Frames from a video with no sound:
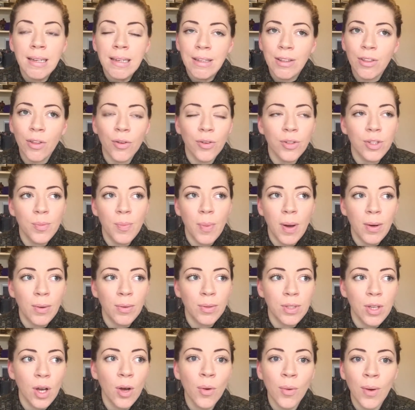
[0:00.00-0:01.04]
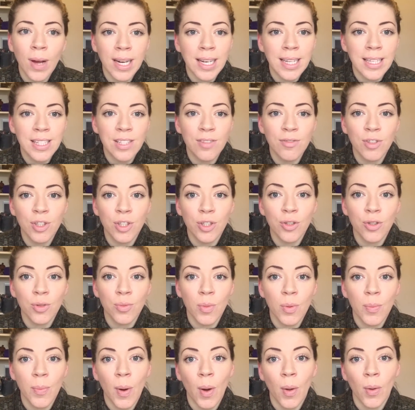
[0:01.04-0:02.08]
thought about, oh, I need to reduce
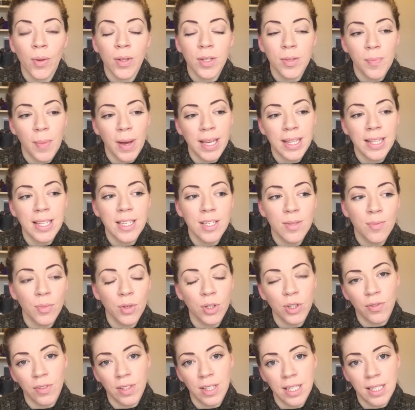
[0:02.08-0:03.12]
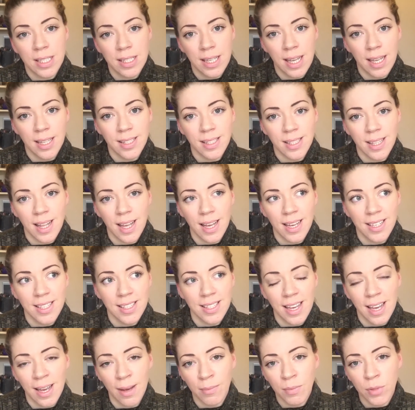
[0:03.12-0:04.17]
my bolus by this much for this dance
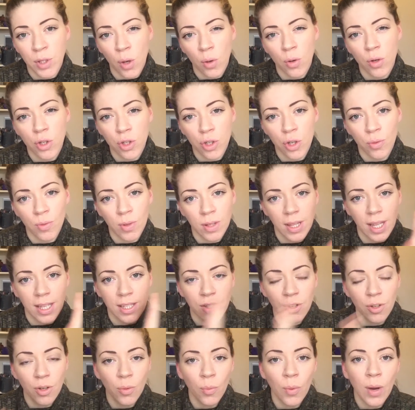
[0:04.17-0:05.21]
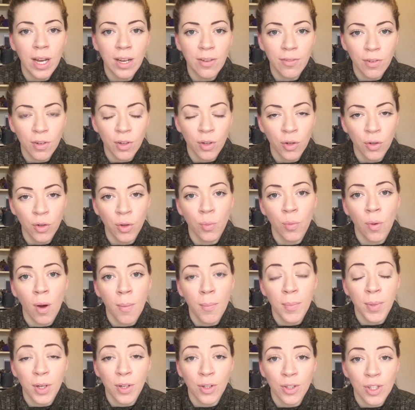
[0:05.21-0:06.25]
class, don't assume that that's going to work for another
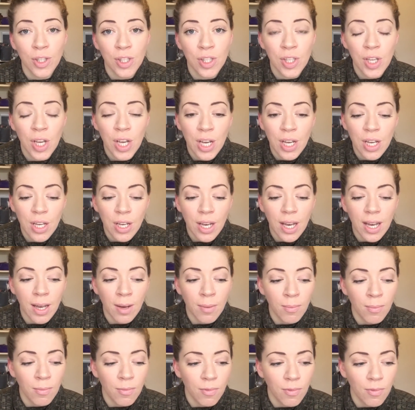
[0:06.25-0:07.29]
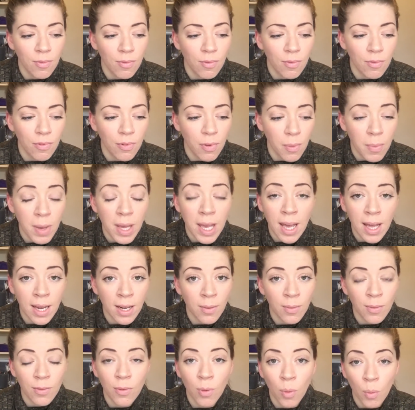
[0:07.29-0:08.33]
one, because for me,
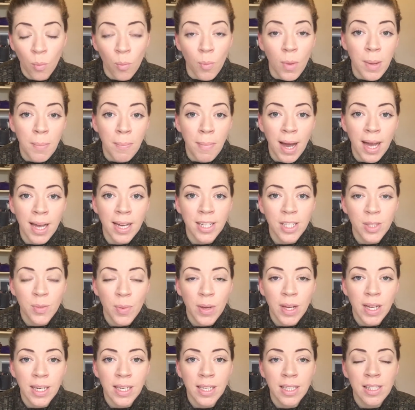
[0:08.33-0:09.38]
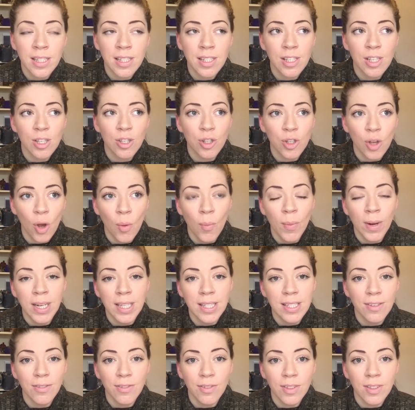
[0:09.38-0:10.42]
in my experience, so many
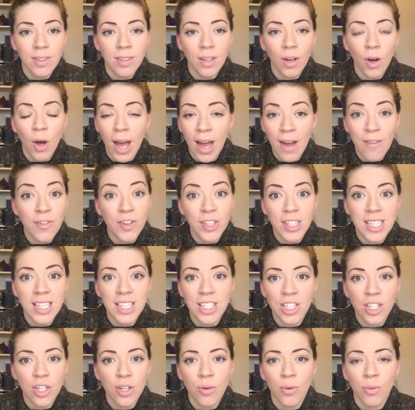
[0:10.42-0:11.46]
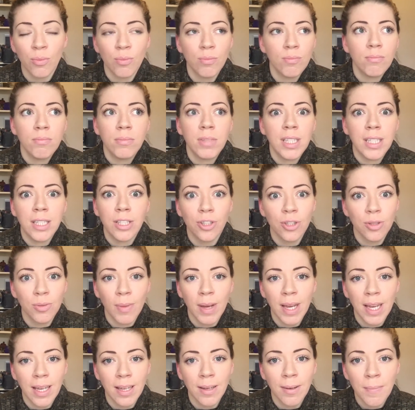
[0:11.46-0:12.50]
different, every teacher who teaches
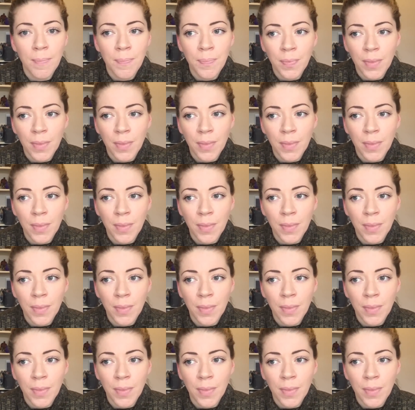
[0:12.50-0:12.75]
me